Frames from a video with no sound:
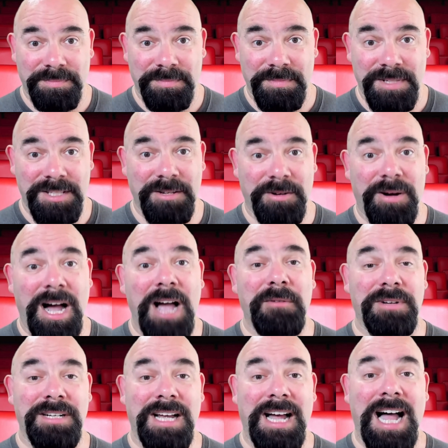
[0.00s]
So I
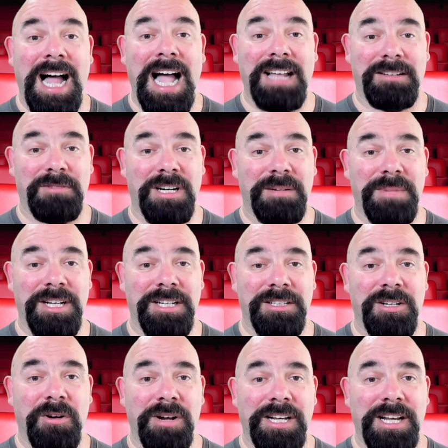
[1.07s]
would highly recommend
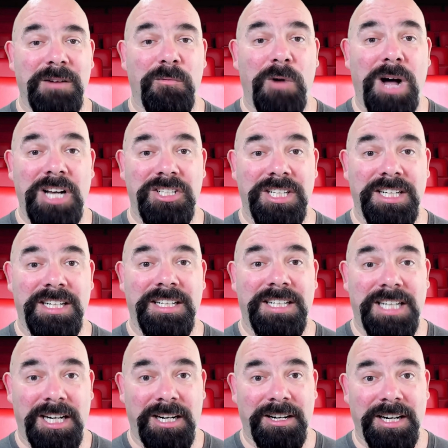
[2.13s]
going and watching
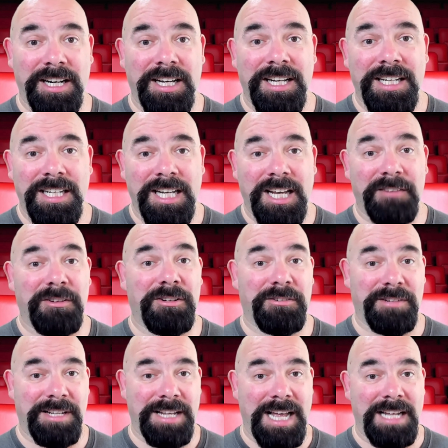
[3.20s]
Carrie if you
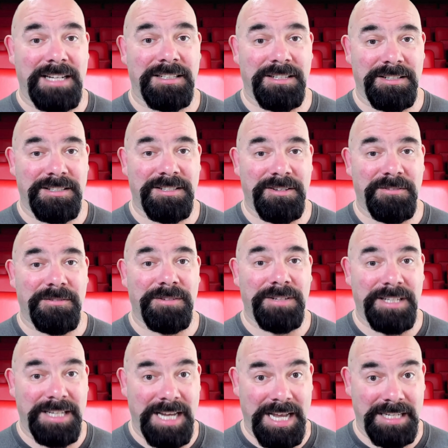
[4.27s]
had not done so
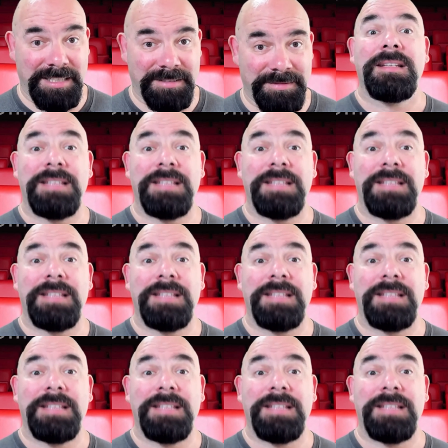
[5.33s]
yet.